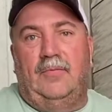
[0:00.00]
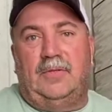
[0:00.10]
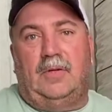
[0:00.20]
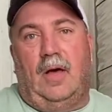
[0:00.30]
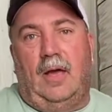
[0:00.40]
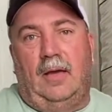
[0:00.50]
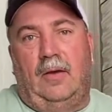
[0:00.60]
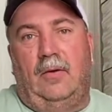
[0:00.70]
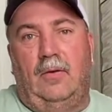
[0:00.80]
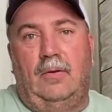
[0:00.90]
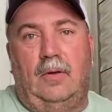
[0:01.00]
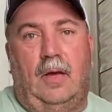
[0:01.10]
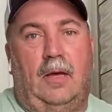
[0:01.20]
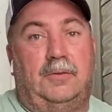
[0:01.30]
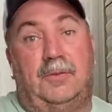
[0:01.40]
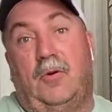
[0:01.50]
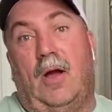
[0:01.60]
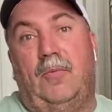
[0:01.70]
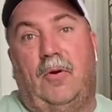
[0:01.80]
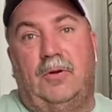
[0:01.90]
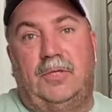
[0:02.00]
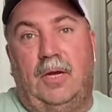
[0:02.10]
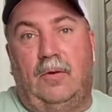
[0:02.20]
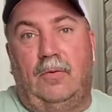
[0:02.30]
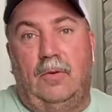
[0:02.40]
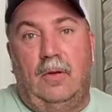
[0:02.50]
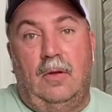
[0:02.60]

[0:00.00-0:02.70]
us a like, subscribe to our channel.